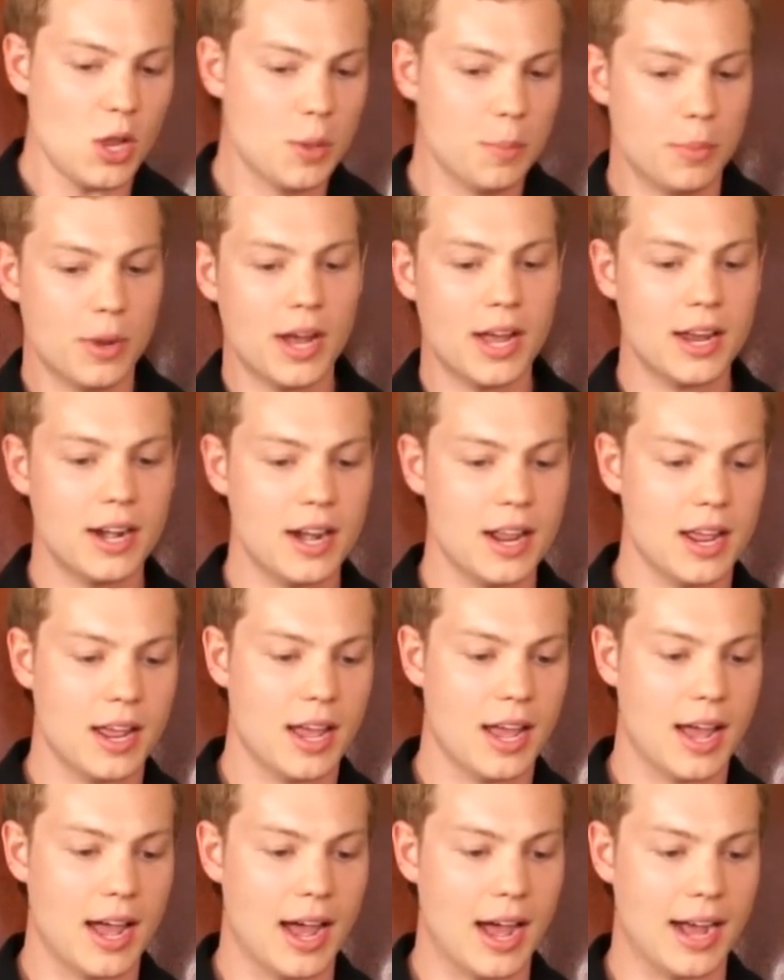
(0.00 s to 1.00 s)
But
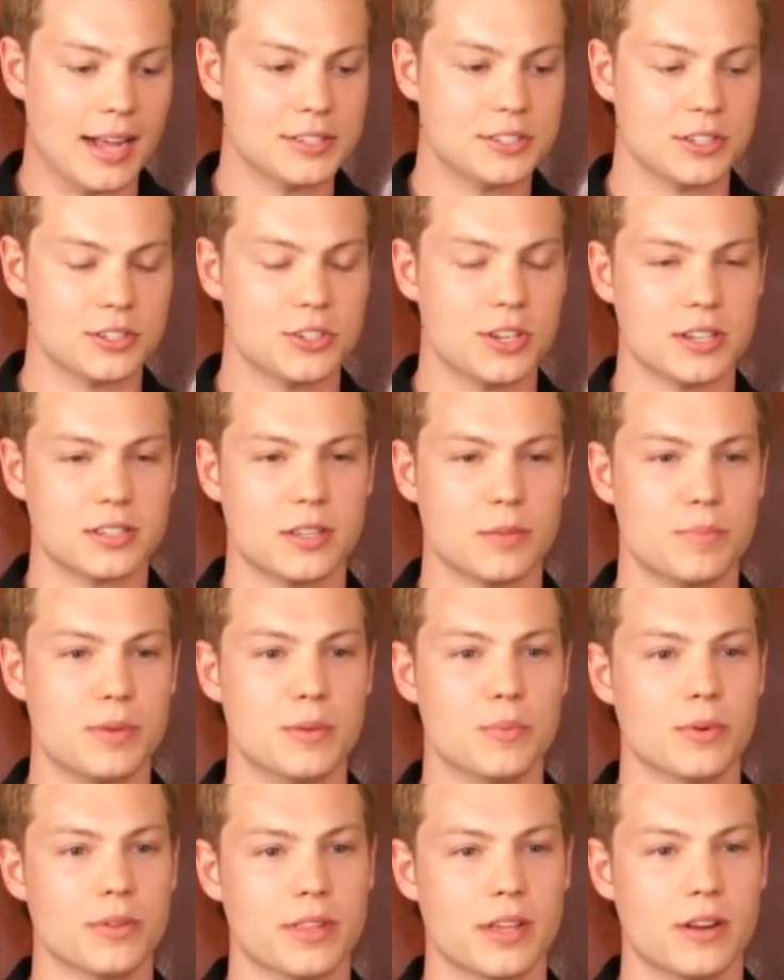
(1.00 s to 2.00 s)
I suggest to
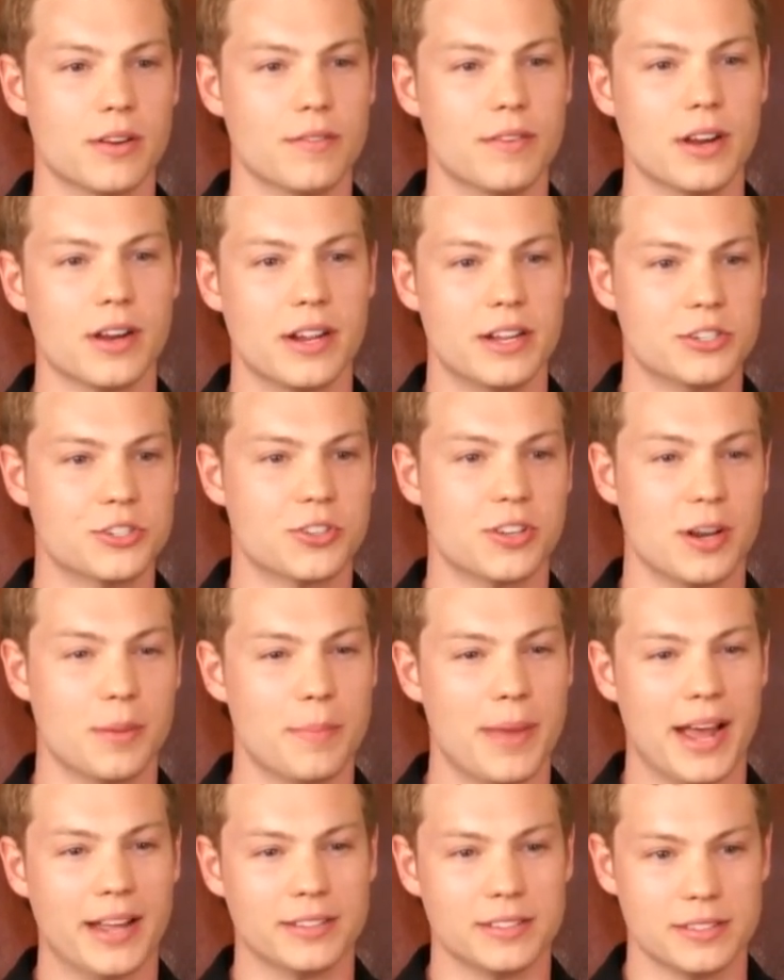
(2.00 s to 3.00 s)
people that are very interested in
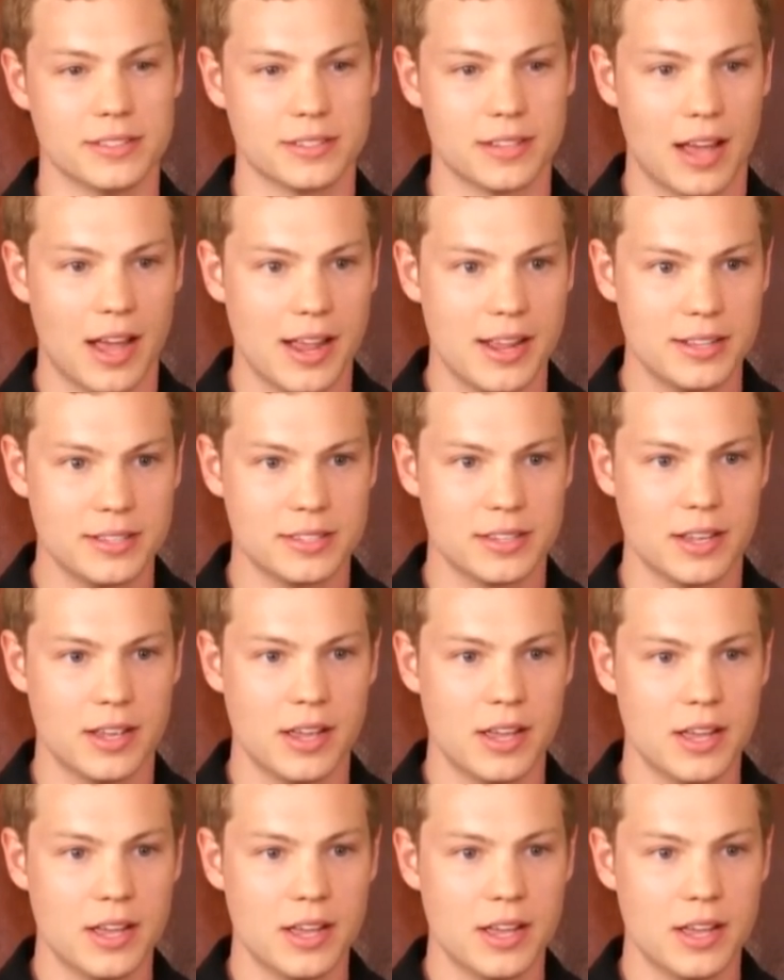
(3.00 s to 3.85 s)
math and science